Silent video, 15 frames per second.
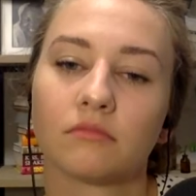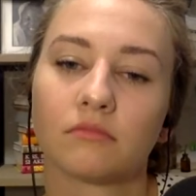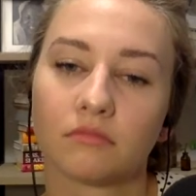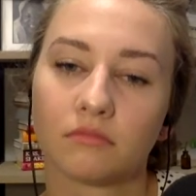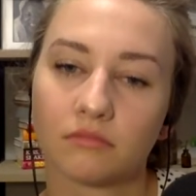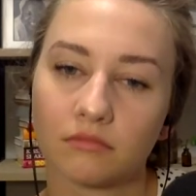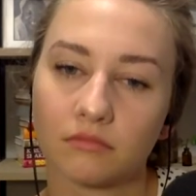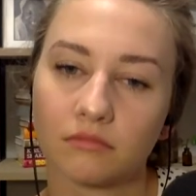
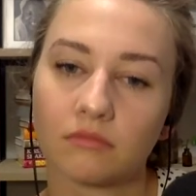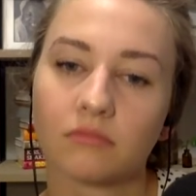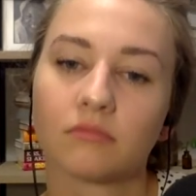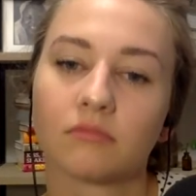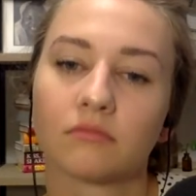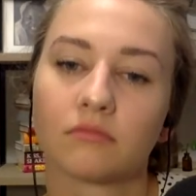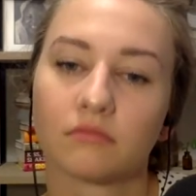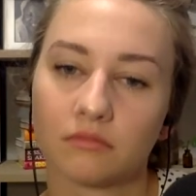
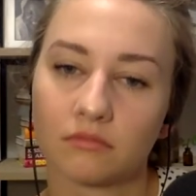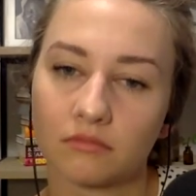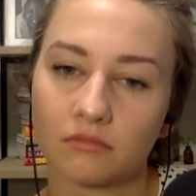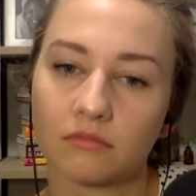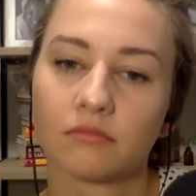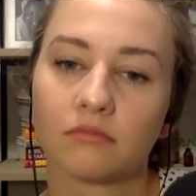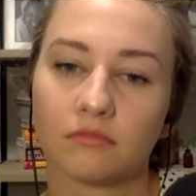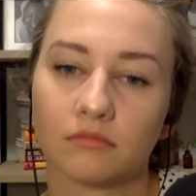
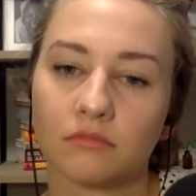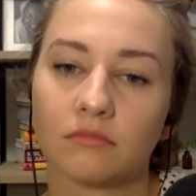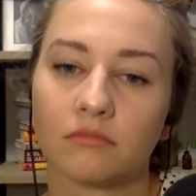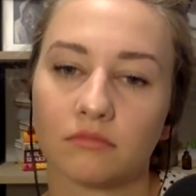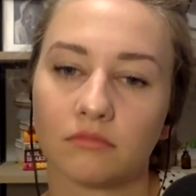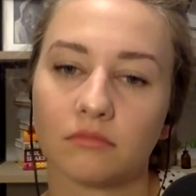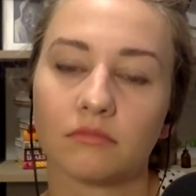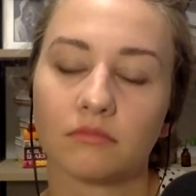
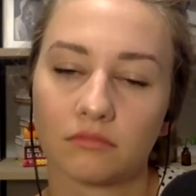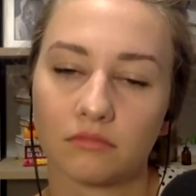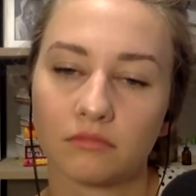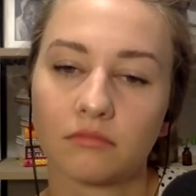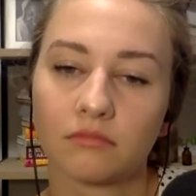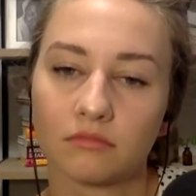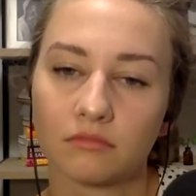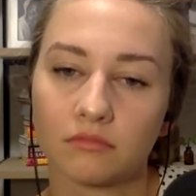
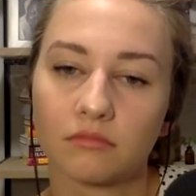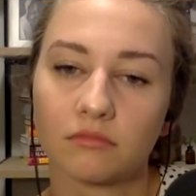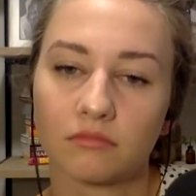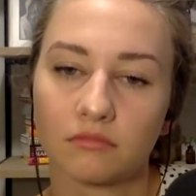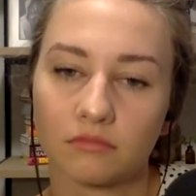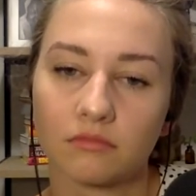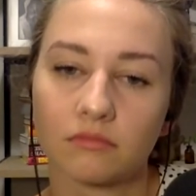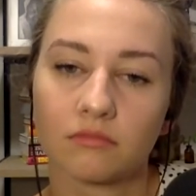
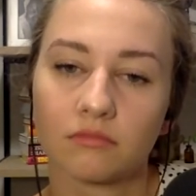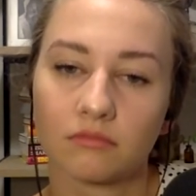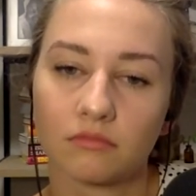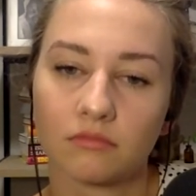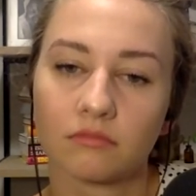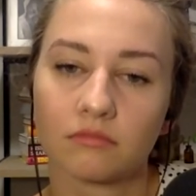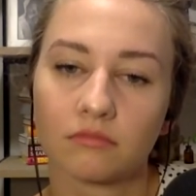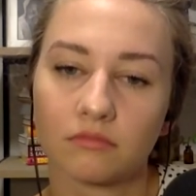
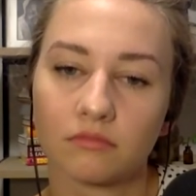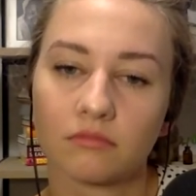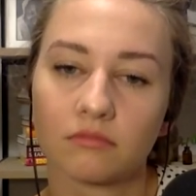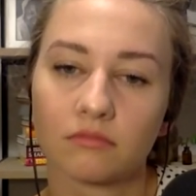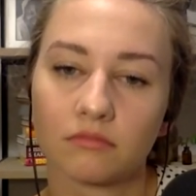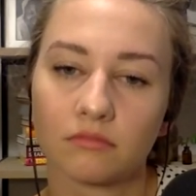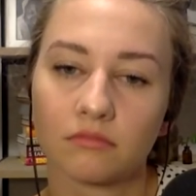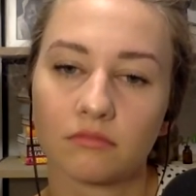
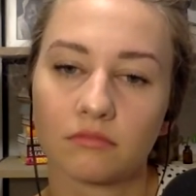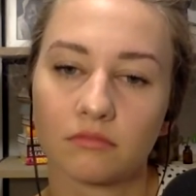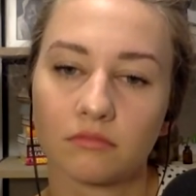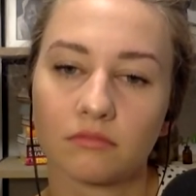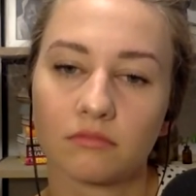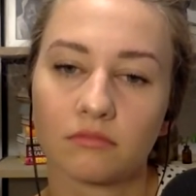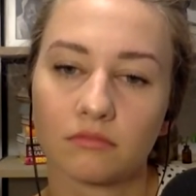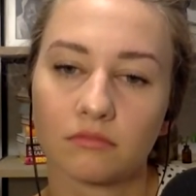
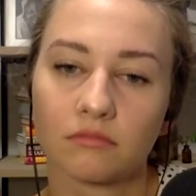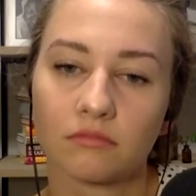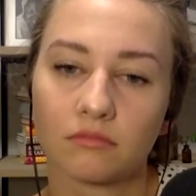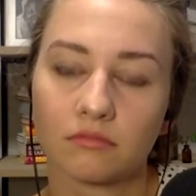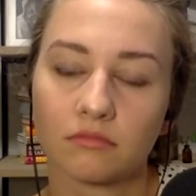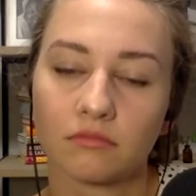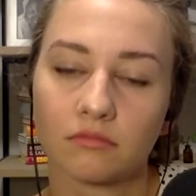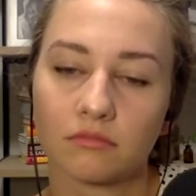
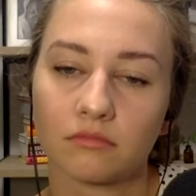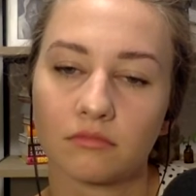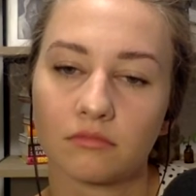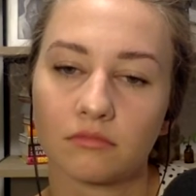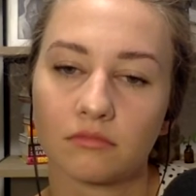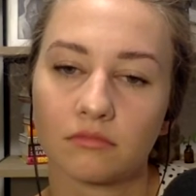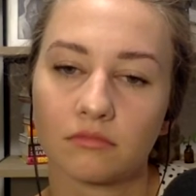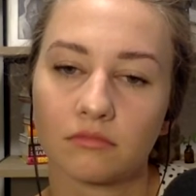
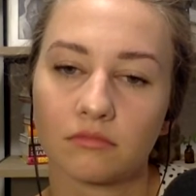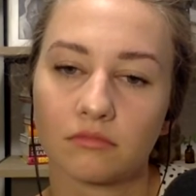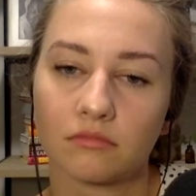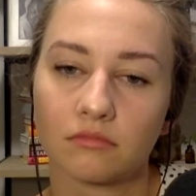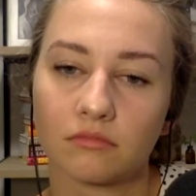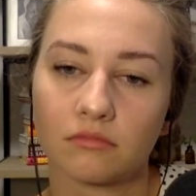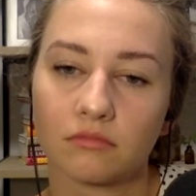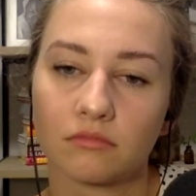
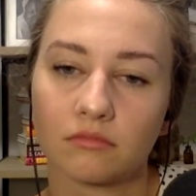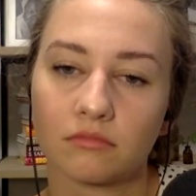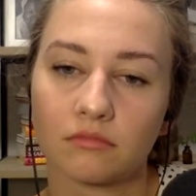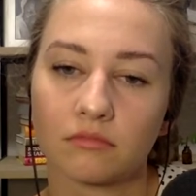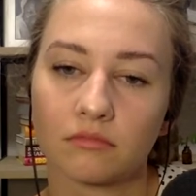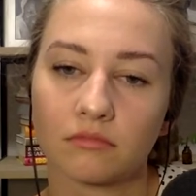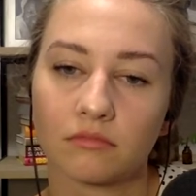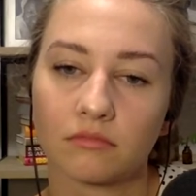
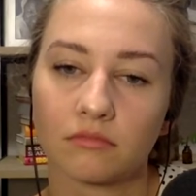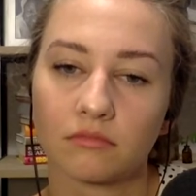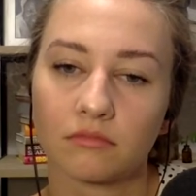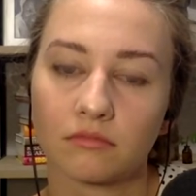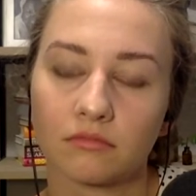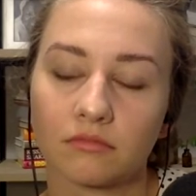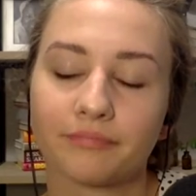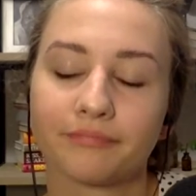
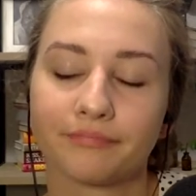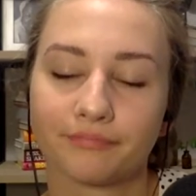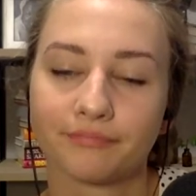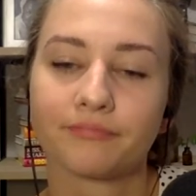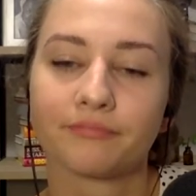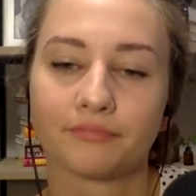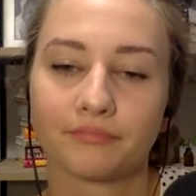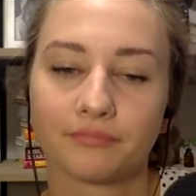No words are spoken by the person on screen.